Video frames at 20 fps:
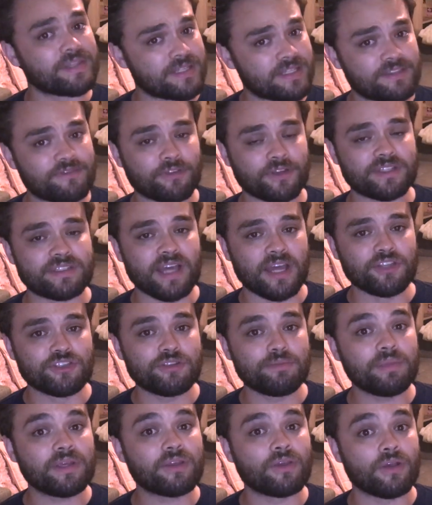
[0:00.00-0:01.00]
this is for
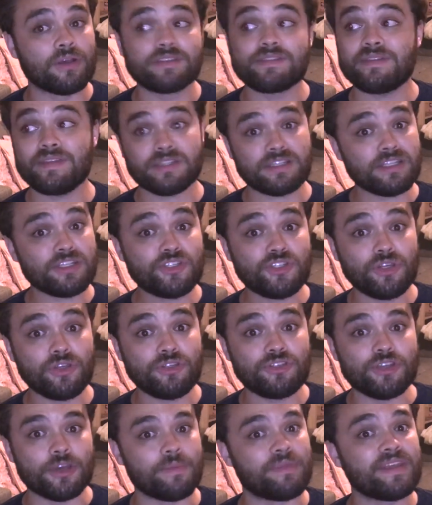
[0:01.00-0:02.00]
attention, because this is
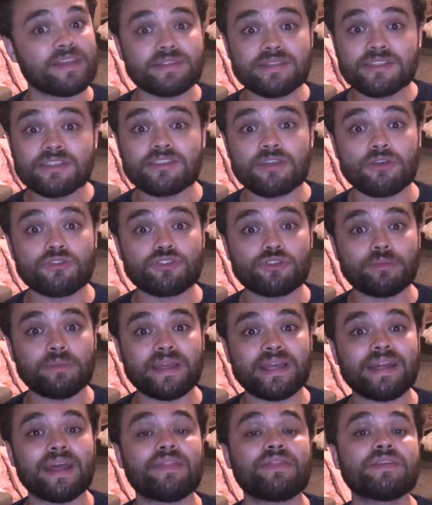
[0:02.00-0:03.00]
YouTube, this is social
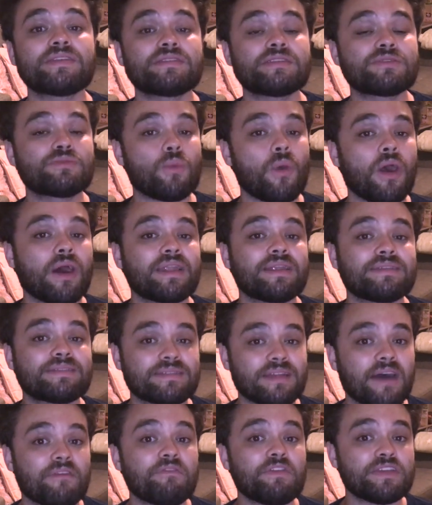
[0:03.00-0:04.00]
media, this is what
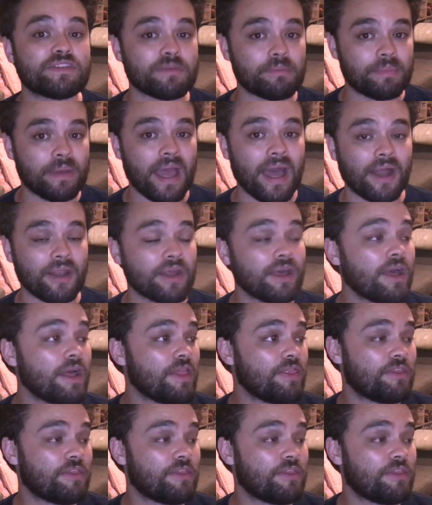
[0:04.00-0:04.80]
stuff is about.